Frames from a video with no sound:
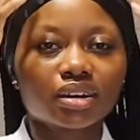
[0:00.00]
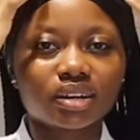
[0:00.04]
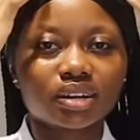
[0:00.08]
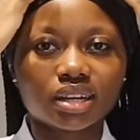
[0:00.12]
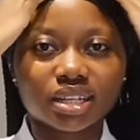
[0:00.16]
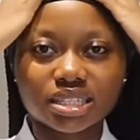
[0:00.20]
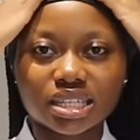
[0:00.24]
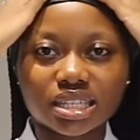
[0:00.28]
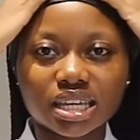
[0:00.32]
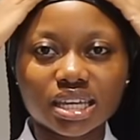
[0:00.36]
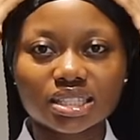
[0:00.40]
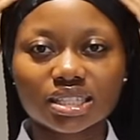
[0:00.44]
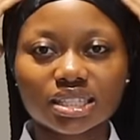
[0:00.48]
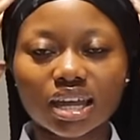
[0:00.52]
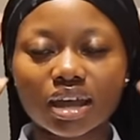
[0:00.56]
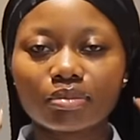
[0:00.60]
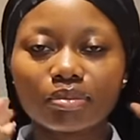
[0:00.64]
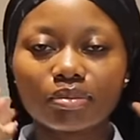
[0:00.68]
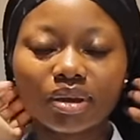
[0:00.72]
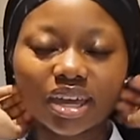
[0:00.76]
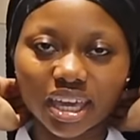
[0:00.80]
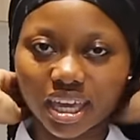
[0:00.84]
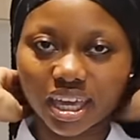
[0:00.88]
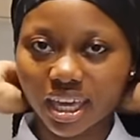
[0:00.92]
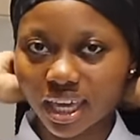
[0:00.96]
gonna take down
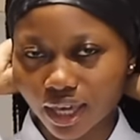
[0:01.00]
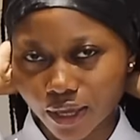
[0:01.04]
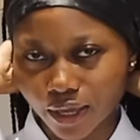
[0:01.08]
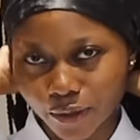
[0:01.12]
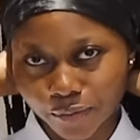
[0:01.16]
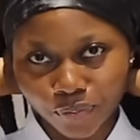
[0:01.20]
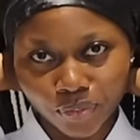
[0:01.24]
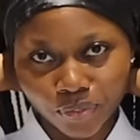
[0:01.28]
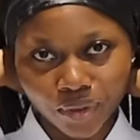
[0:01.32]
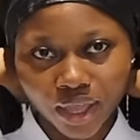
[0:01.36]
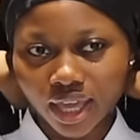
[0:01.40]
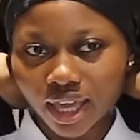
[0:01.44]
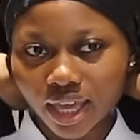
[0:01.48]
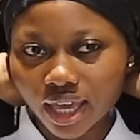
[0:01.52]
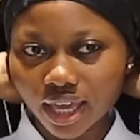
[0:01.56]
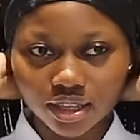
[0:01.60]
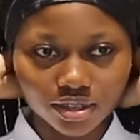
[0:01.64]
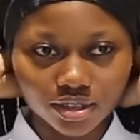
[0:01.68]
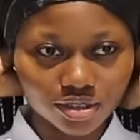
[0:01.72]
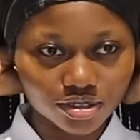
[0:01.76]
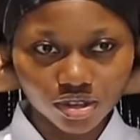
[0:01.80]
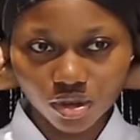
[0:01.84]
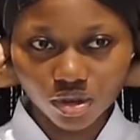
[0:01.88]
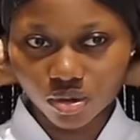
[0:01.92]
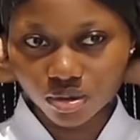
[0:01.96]
my hair.
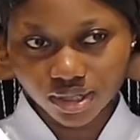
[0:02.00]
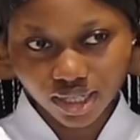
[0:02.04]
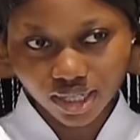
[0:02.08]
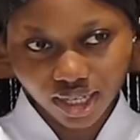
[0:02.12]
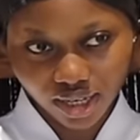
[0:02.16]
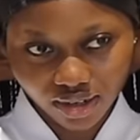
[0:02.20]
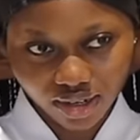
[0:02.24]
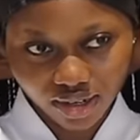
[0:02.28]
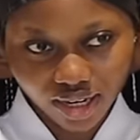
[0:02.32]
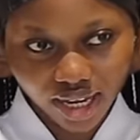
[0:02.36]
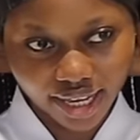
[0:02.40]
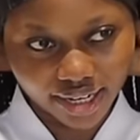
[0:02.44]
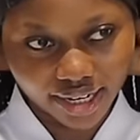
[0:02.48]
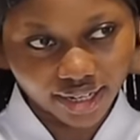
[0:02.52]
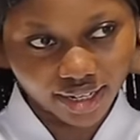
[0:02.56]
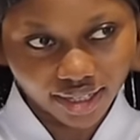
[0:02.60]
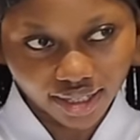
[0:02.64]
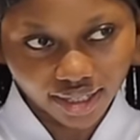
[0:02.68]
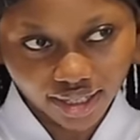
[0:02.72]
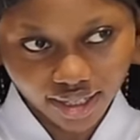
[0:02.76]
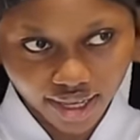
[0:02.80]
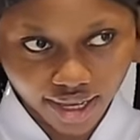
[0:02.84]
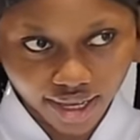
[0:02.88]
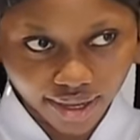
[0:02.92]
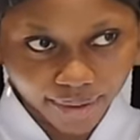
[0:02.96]
It's so scary under
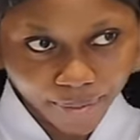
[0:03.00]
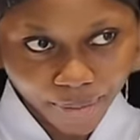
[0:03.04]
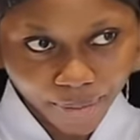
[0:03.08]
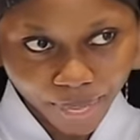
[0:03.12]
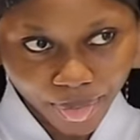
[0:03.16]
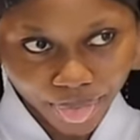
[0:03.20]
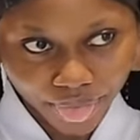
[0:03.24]
here.